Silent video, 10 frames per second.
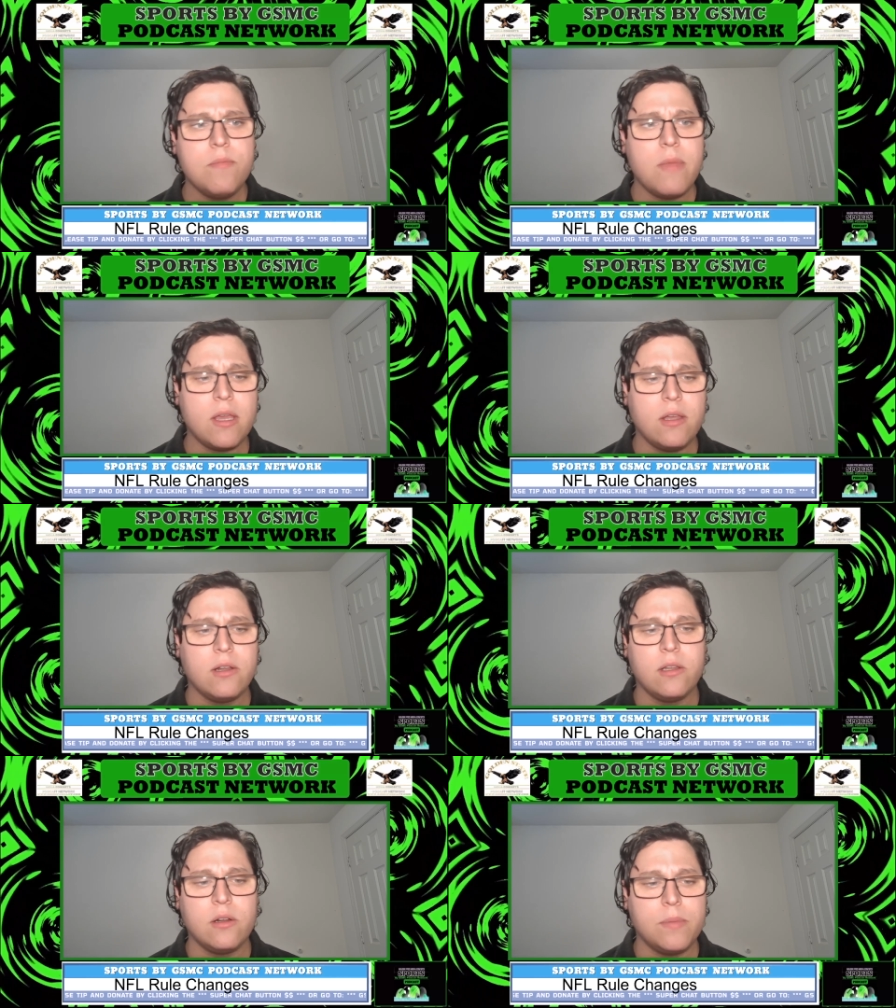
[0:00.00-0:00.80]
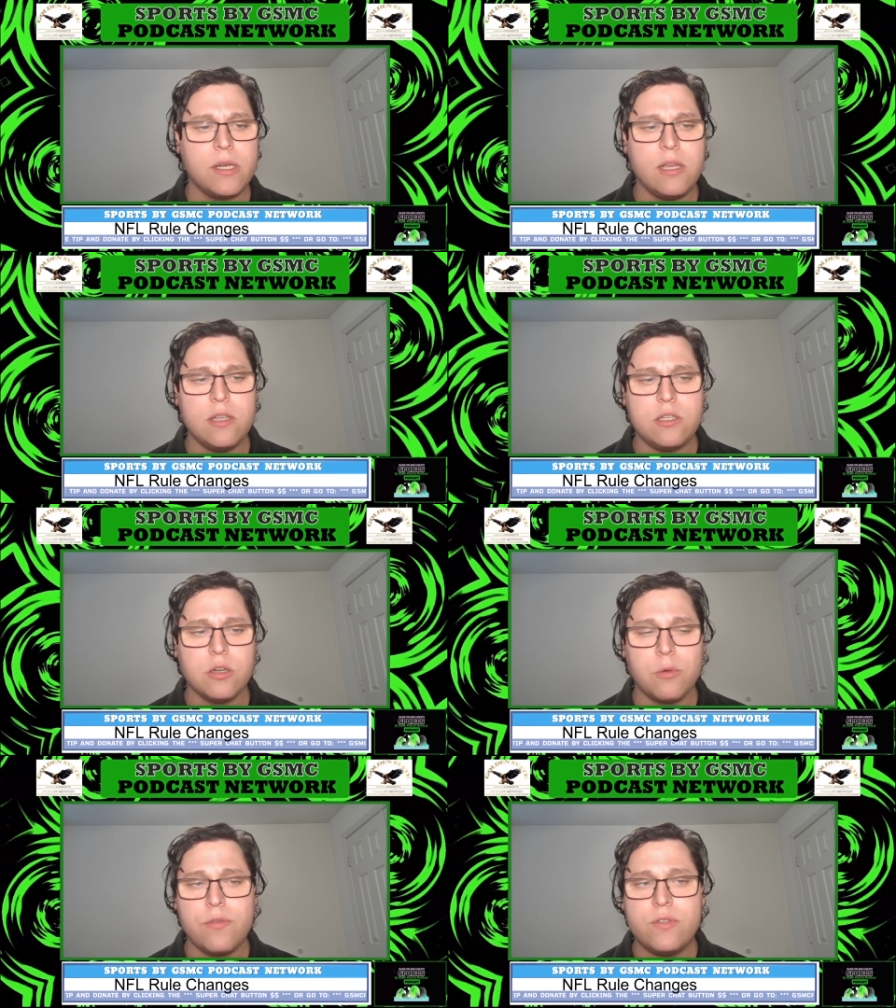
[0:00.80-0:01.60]
making it a little bit easier.
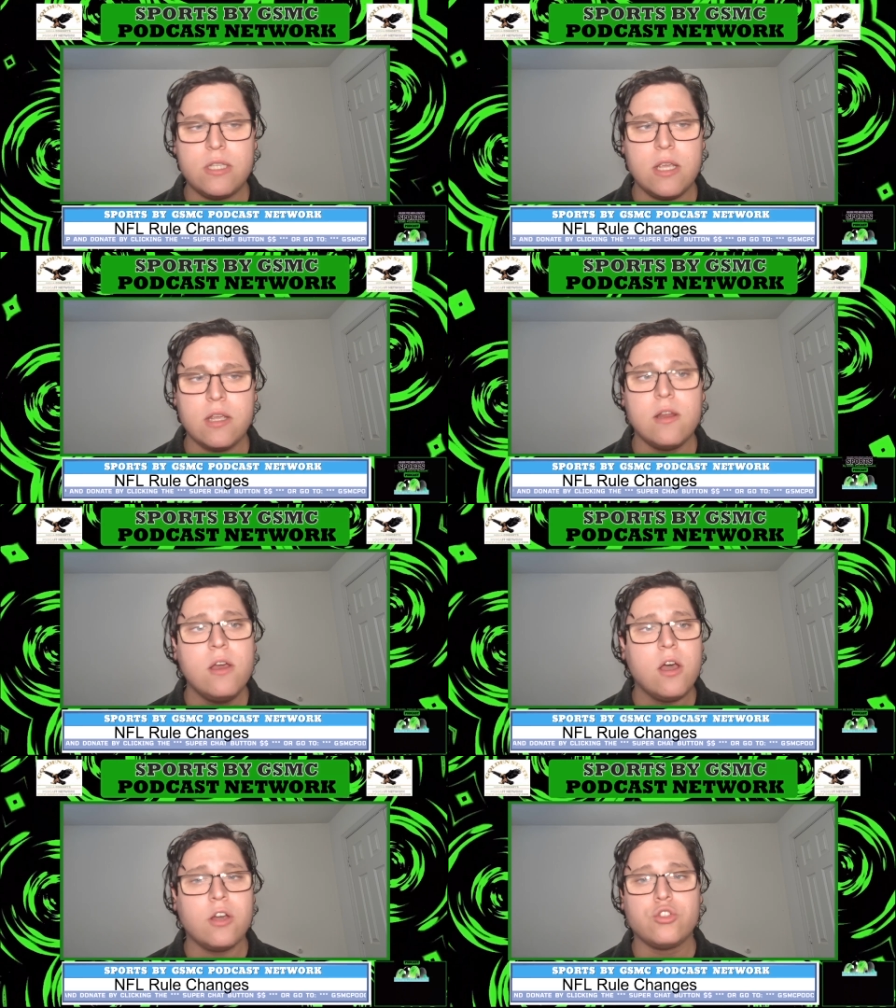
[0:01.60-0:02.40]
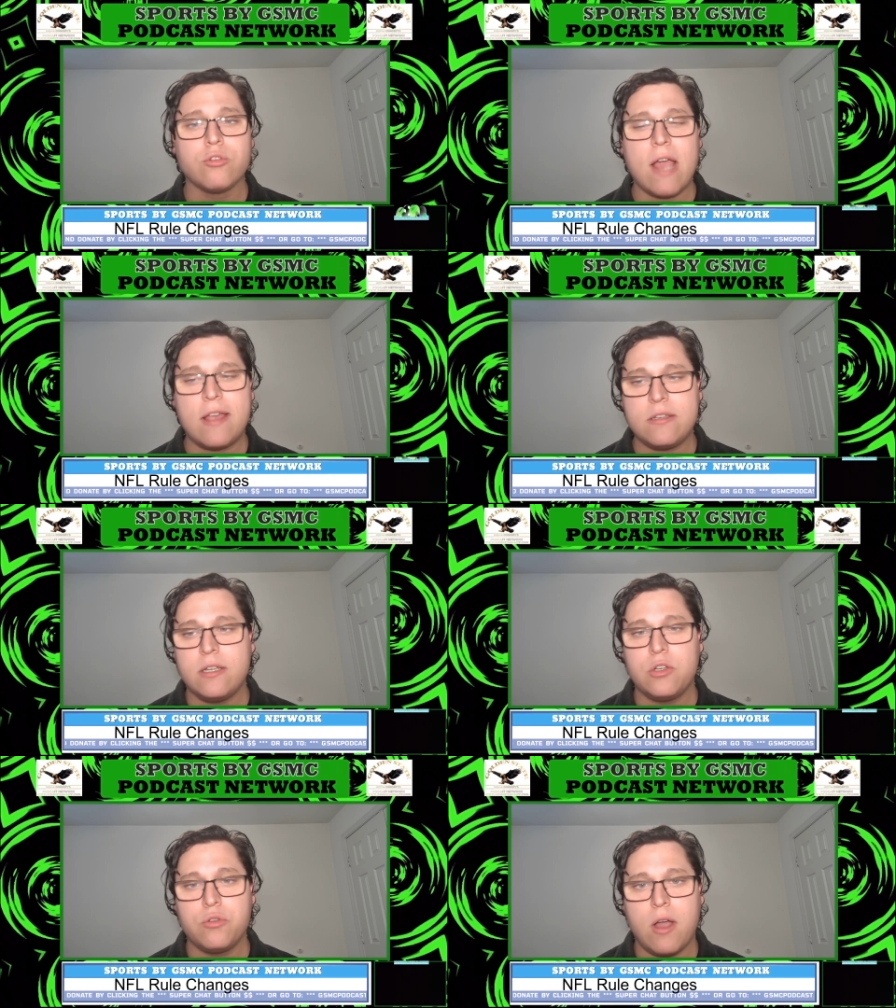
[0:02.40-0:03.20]
We've seen a
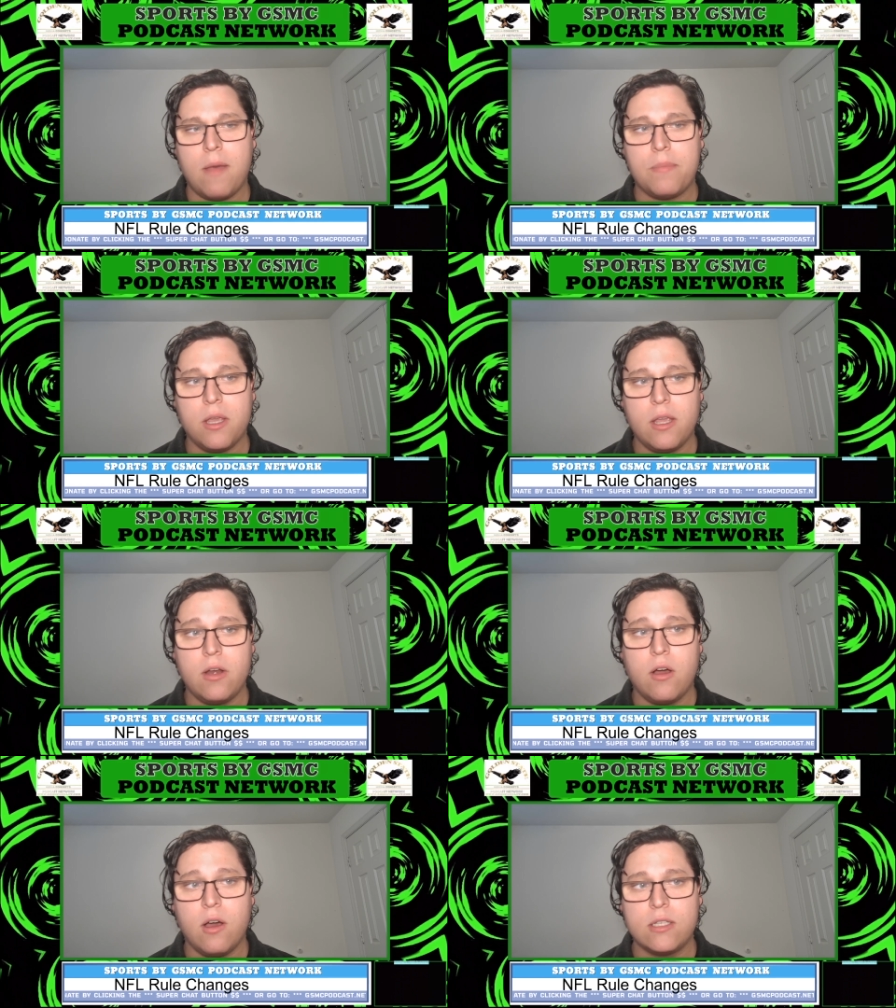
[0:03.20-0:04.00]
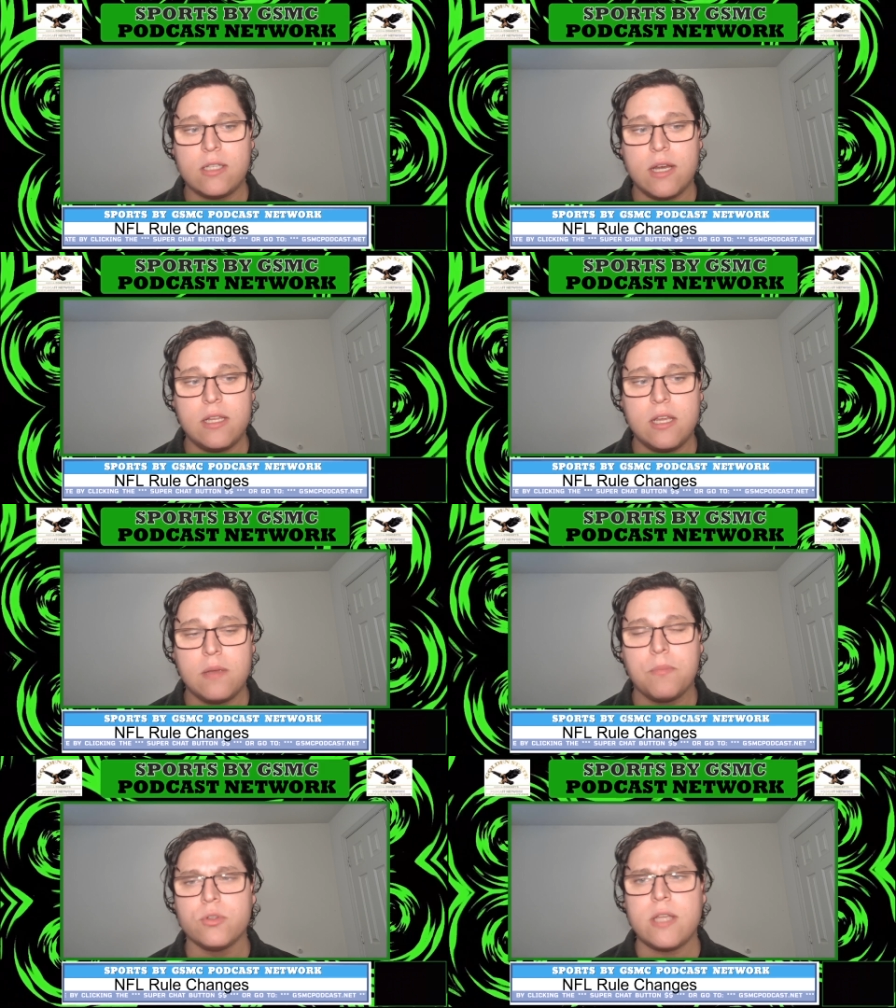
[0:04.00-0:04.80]
drastic drop in onside kick
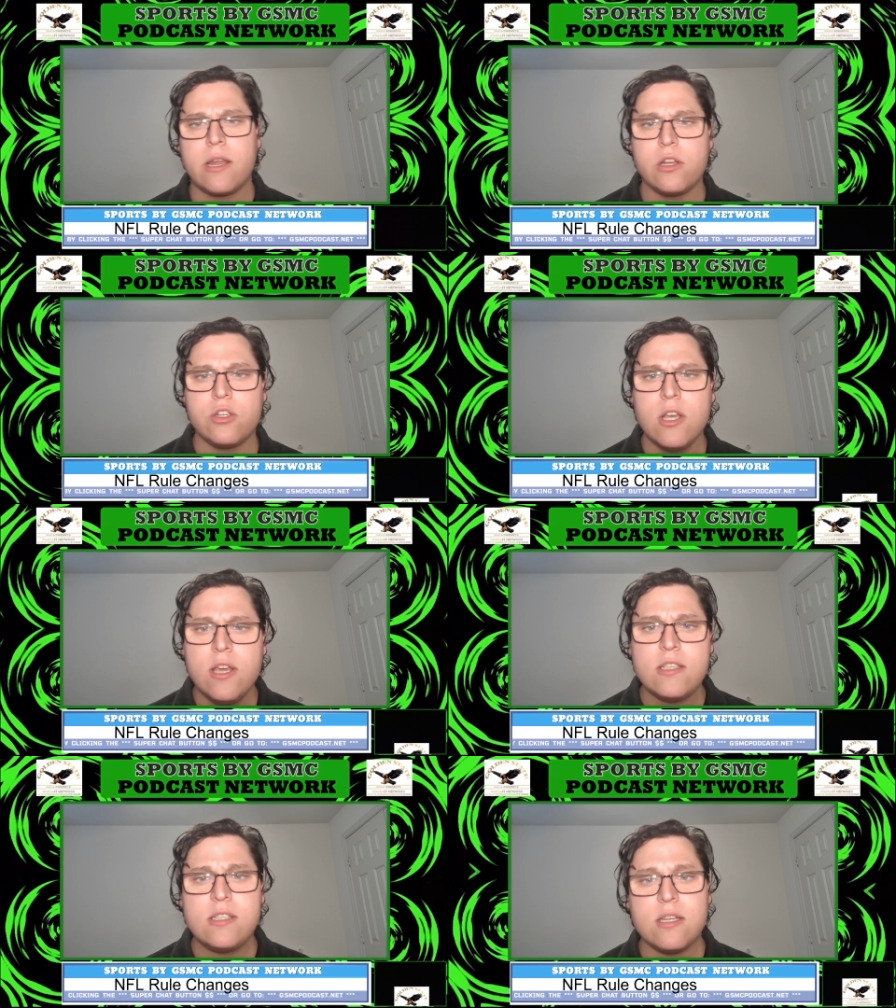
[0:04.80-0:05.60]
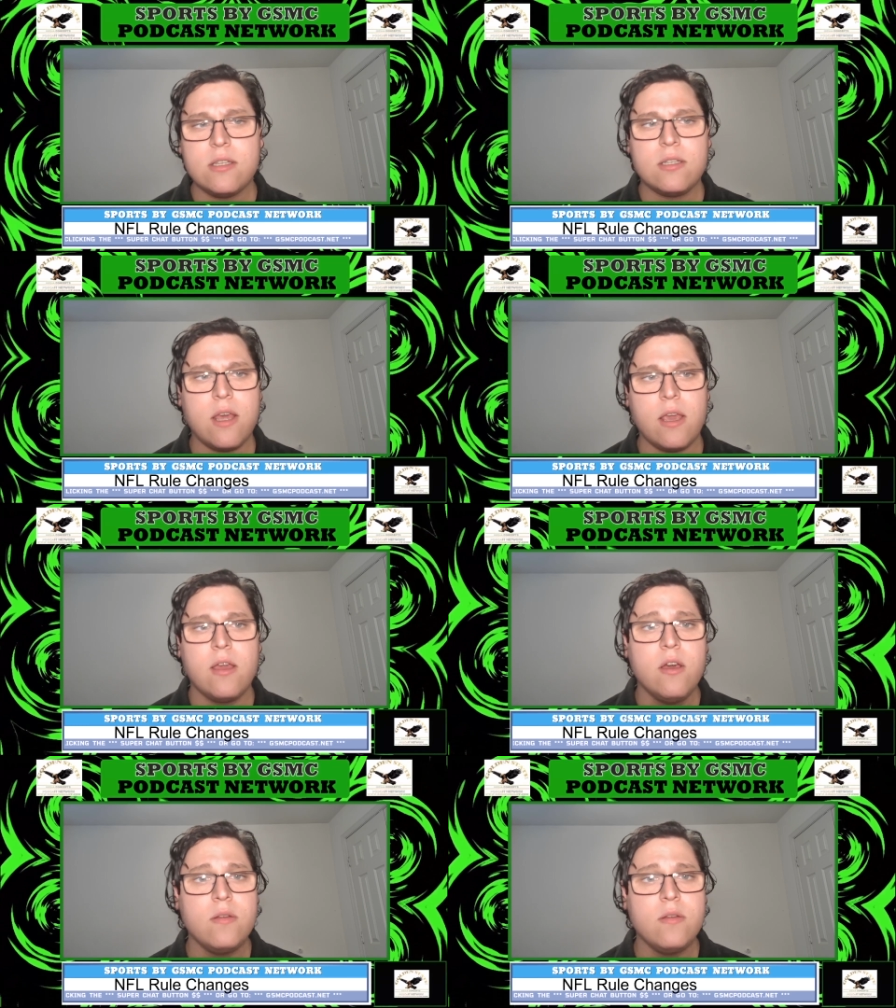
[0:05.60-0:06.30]
percentage since they